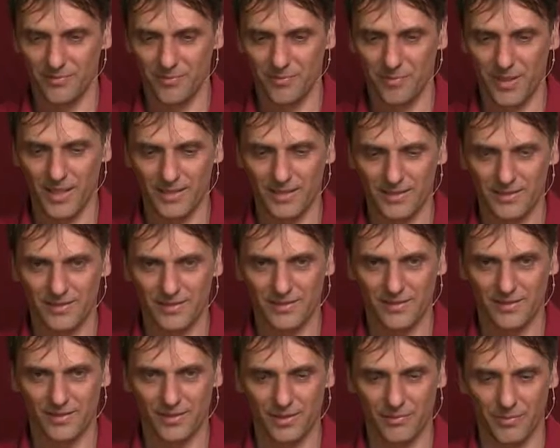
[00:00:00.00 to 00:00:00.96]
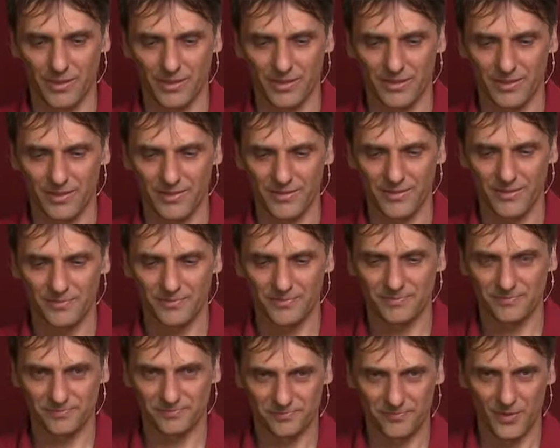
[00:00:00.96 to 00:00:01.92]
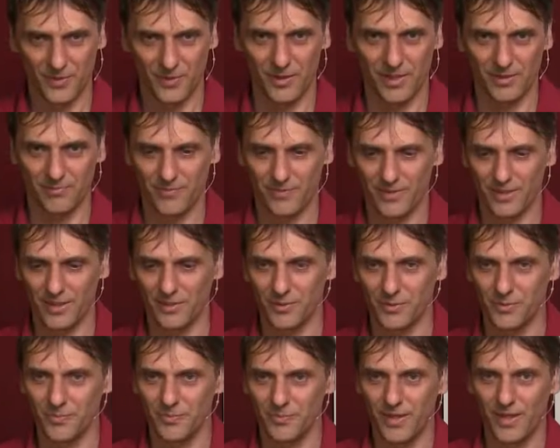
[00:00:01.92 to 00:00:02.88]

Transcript: balance in minerals. Okay, thank you.